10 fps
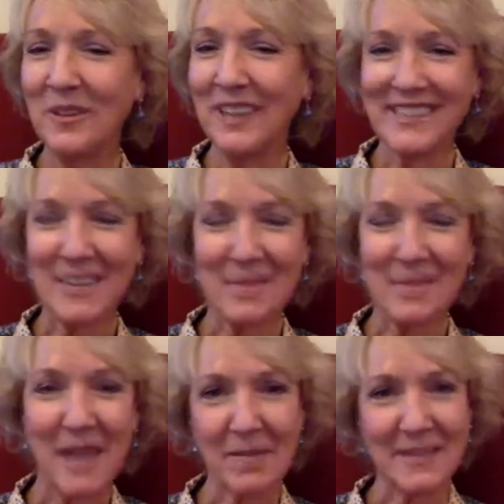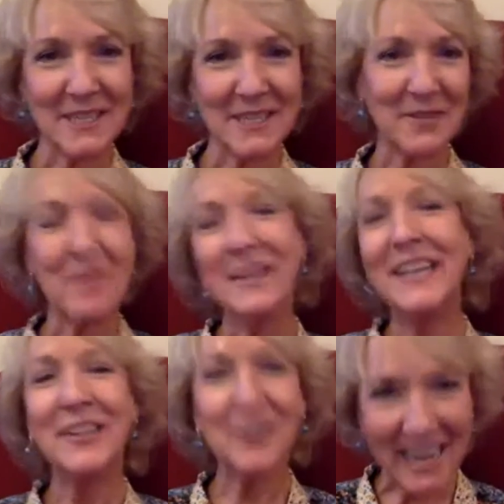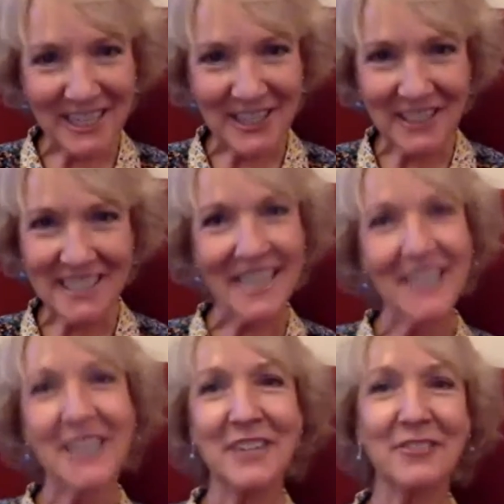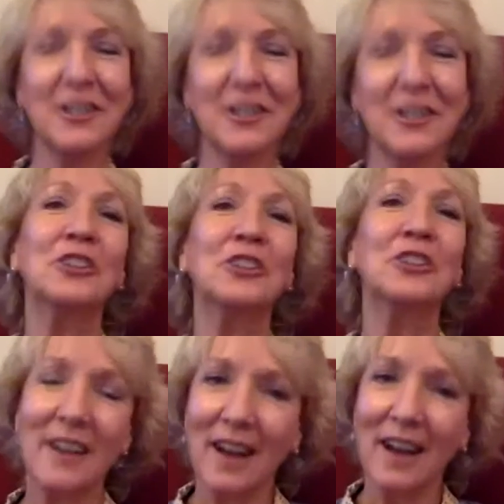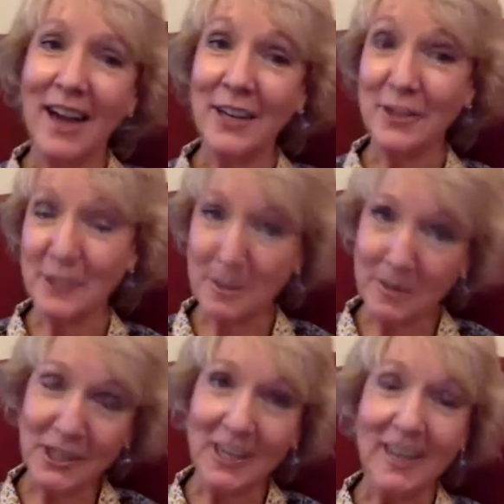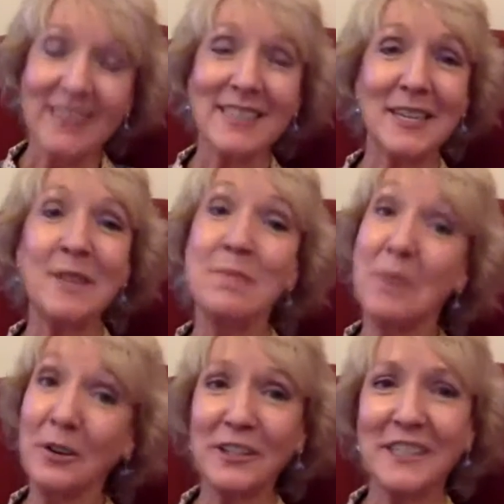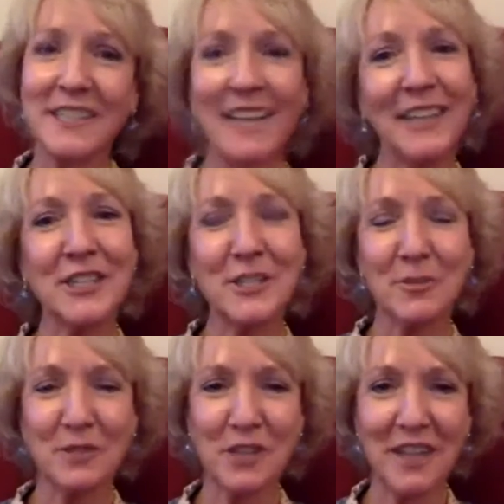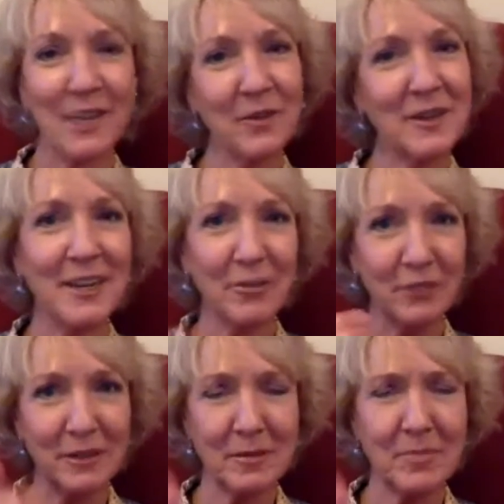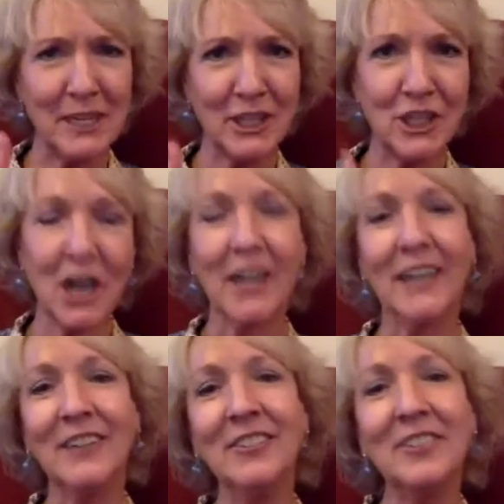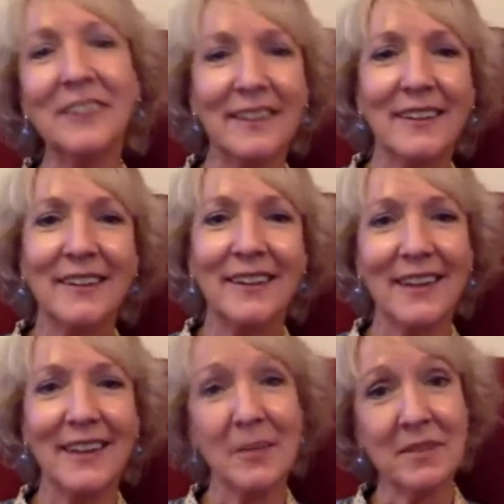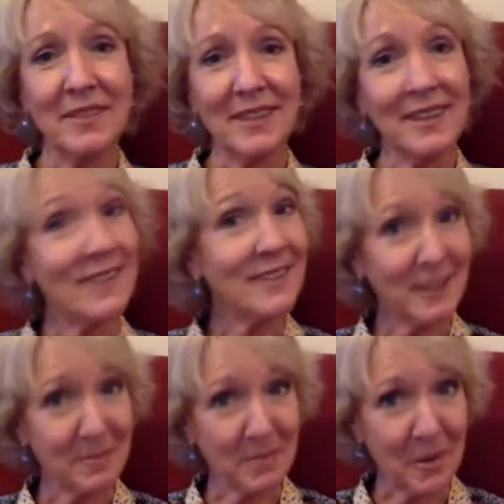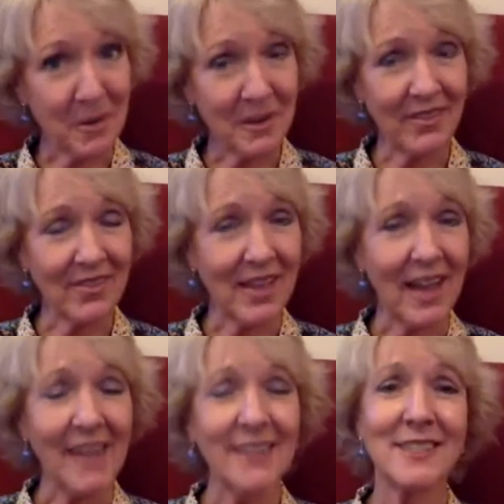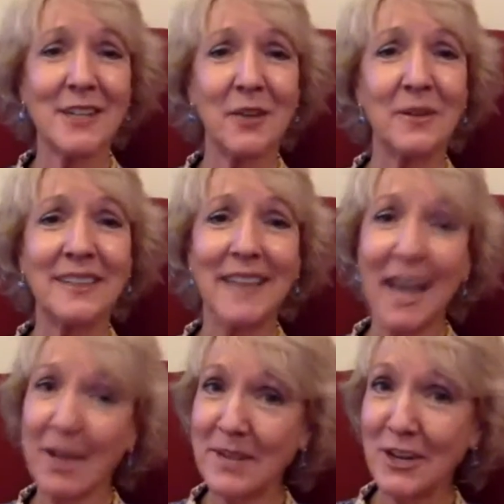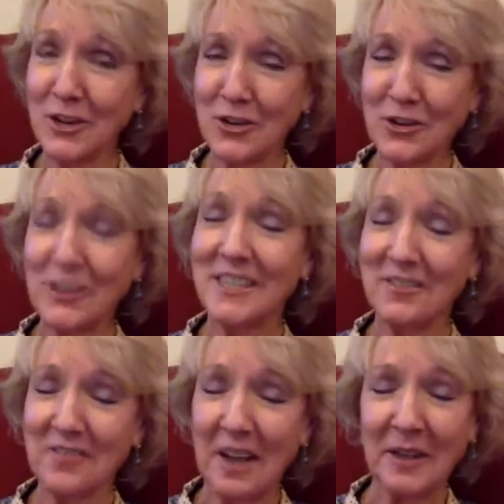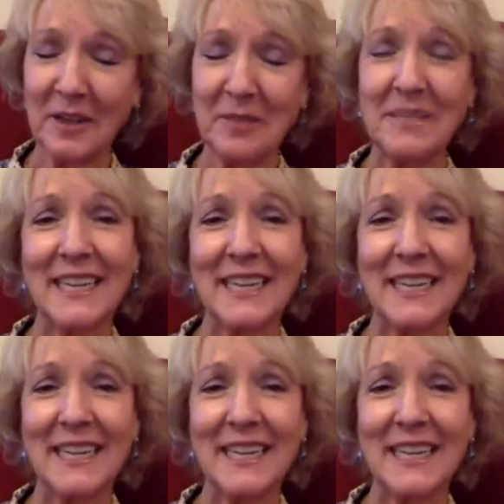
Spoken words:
I'd be happy to. I'm an international executive coach. I do specialize in emotional intelligence, which I think we need a really big shot of. And empathy is a component of that, so it can be learned and developed.